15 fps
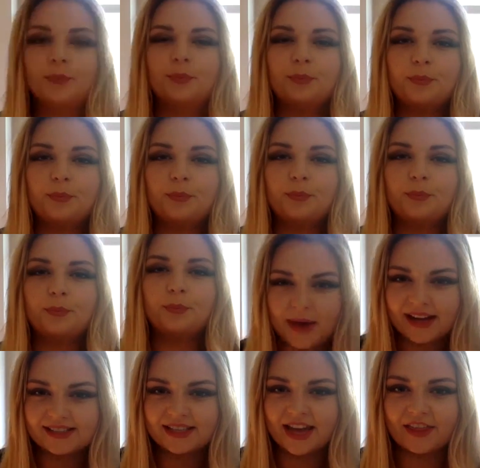bring it back
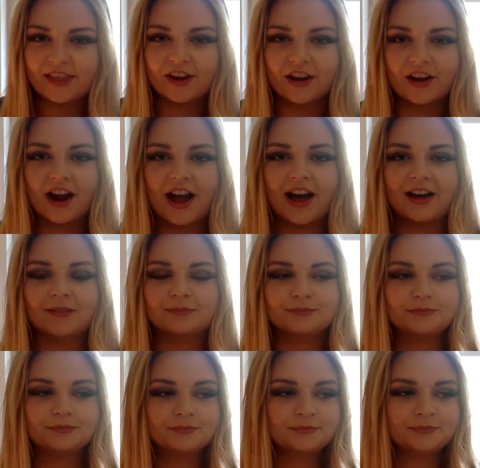together, um,
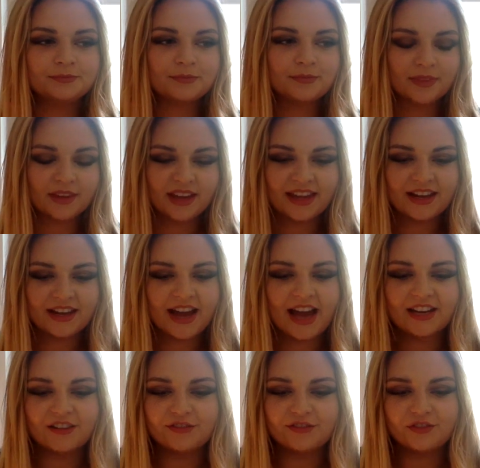or it kind
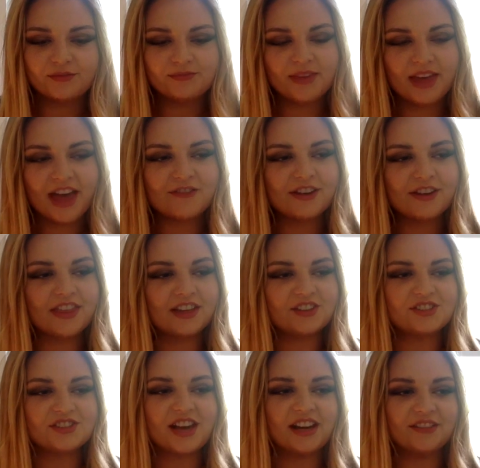of everything
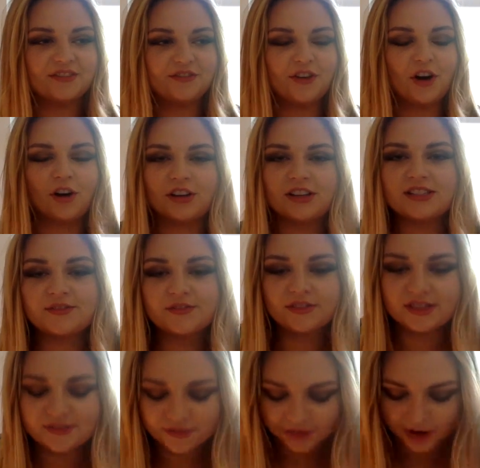just kind of fall it's
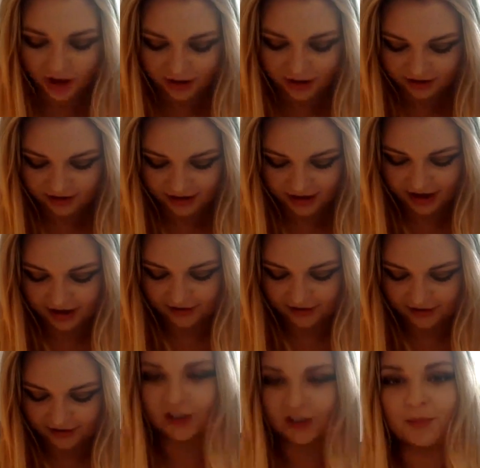it's fall uh,
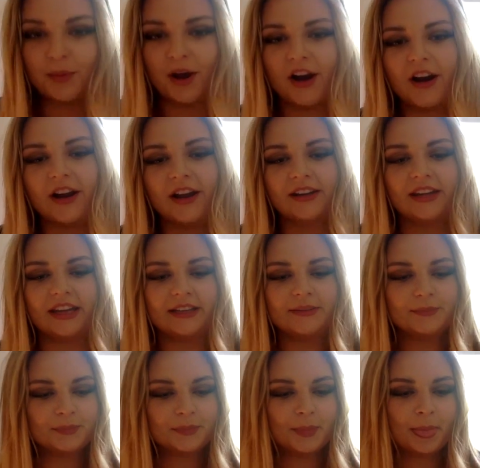fallen apart and like
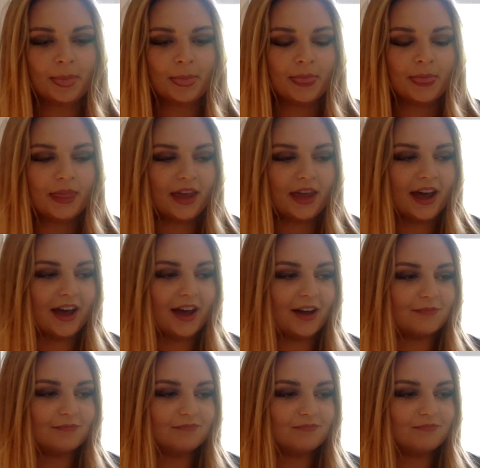
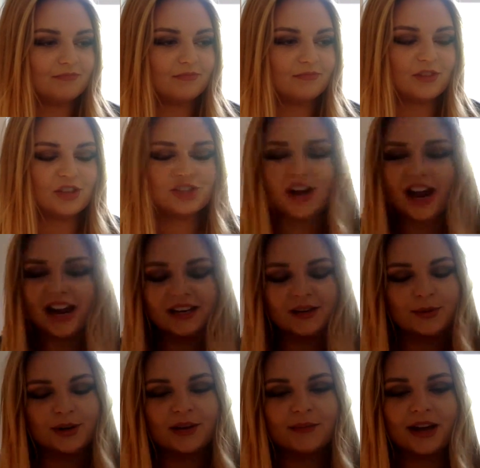um they're trying to
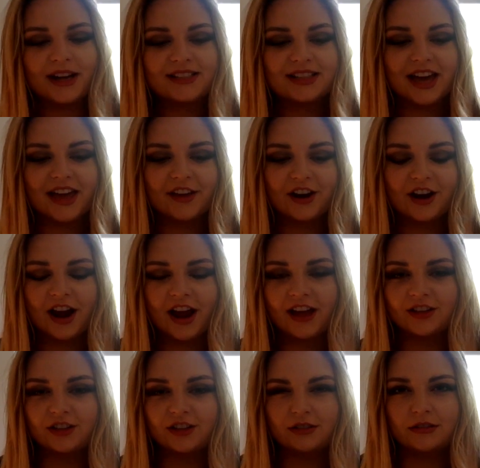bring it back together
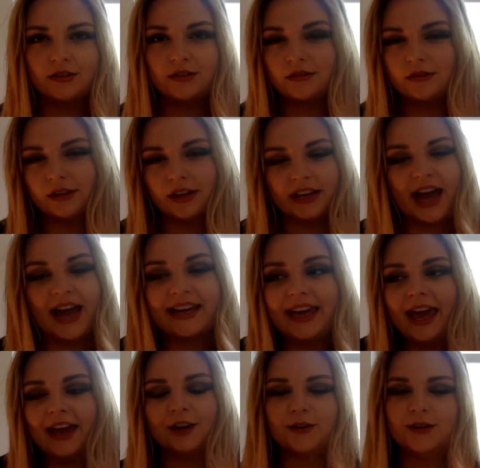and you're like i
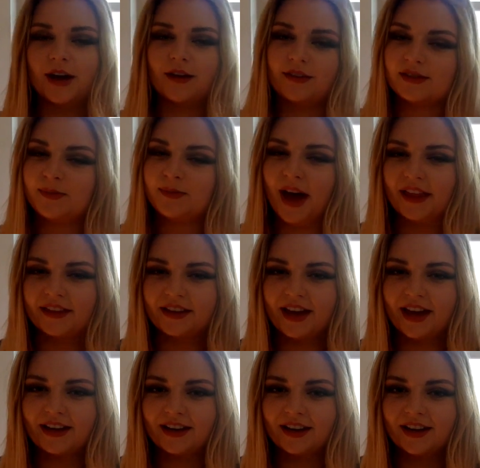can't go down this path
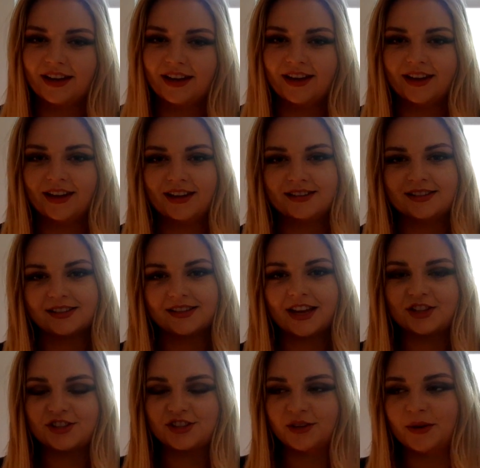again yeah, yeah.
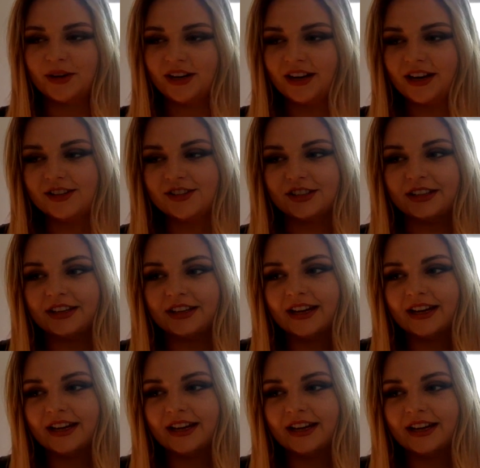essentially what it is you're like
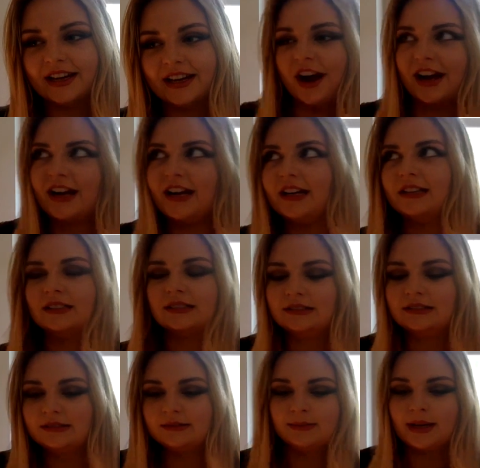i'm sorry
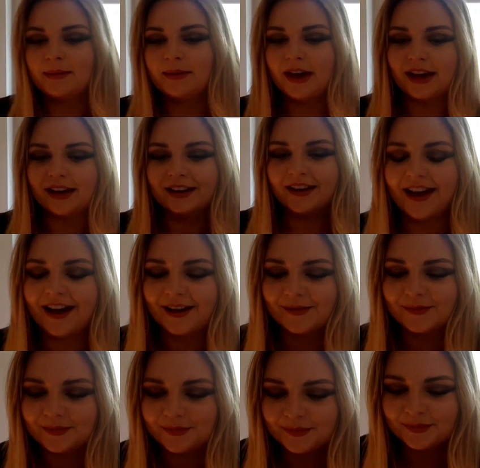my bad
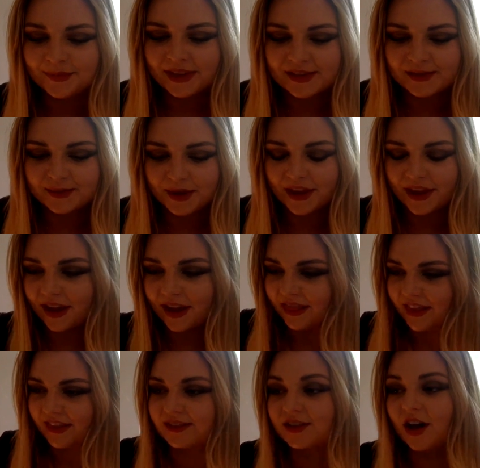um, is what
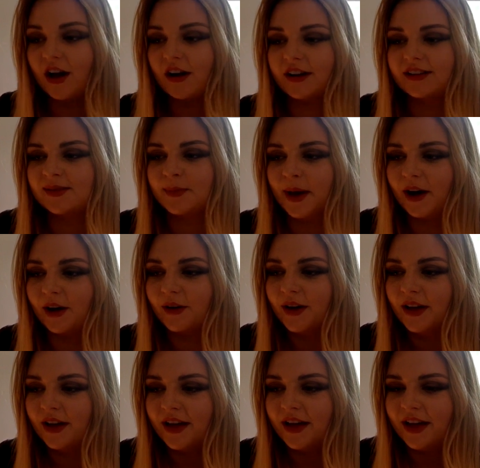the song is about
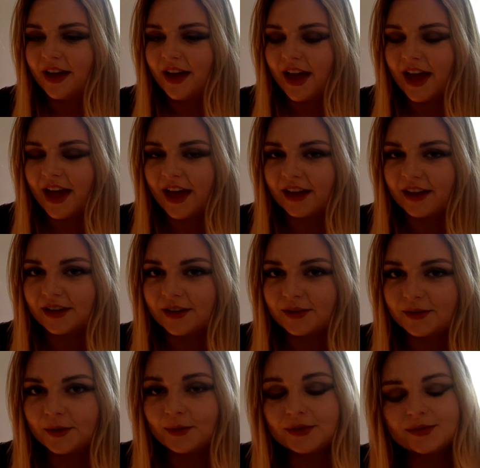and
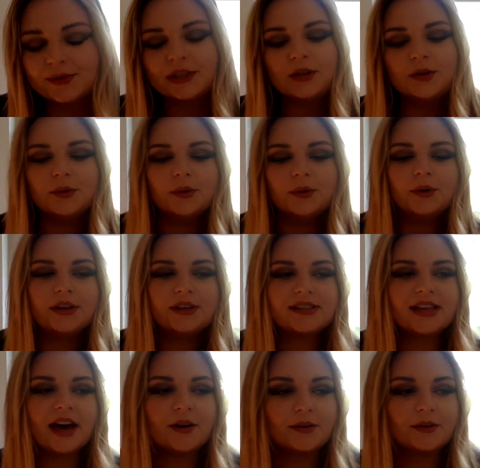what was really cool is
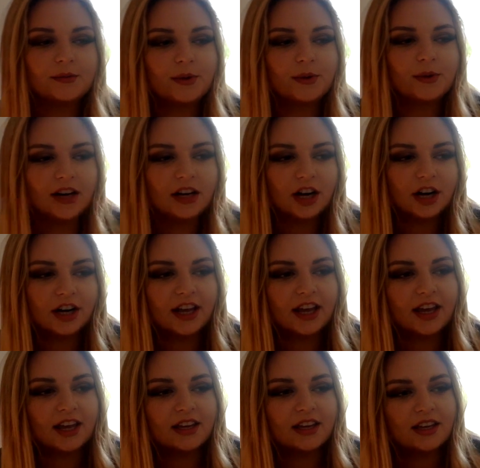that when brad heard
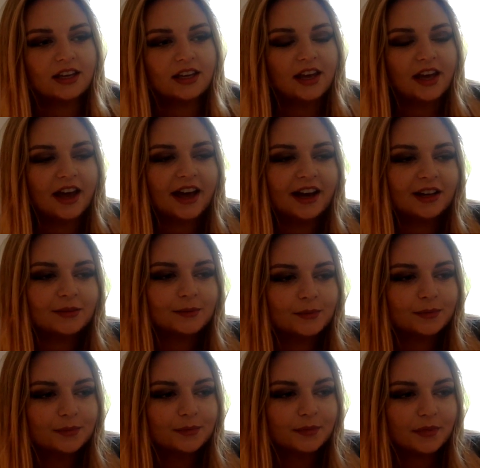it
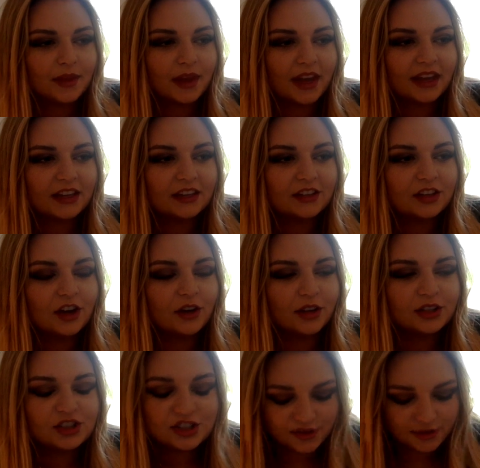um, i could know
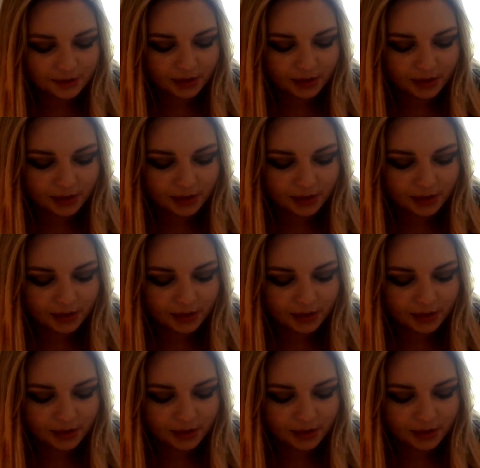like just from like